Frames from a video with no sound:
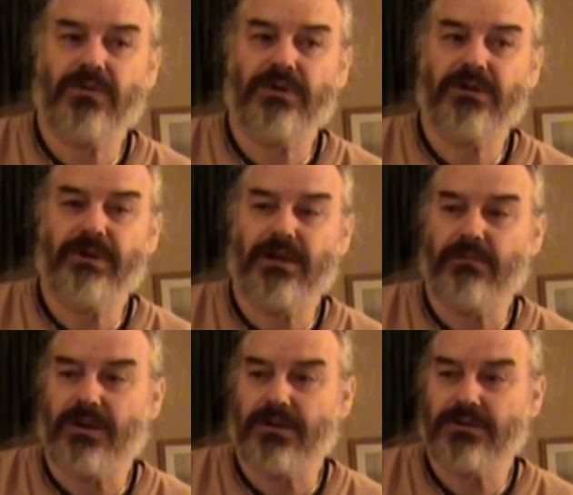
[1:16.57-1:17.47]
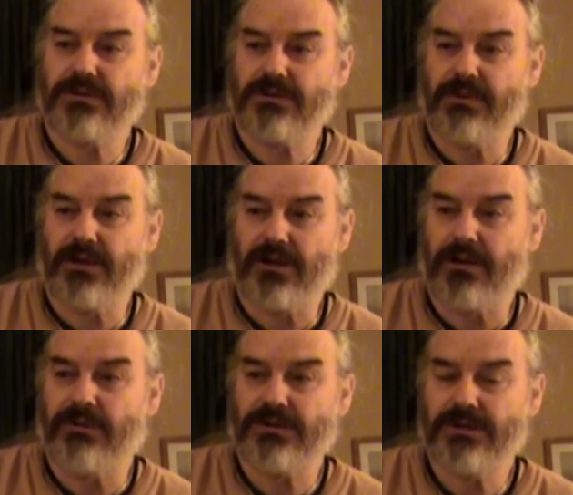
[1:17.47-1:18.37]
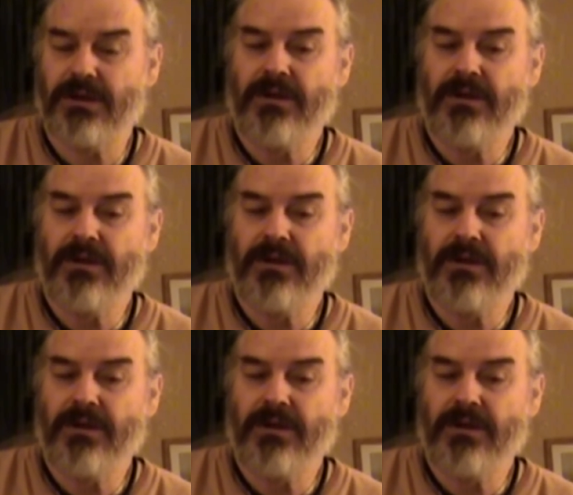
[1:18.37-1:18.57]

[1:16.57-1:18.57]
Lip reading: with Tibetan monks, Tibetan lamas,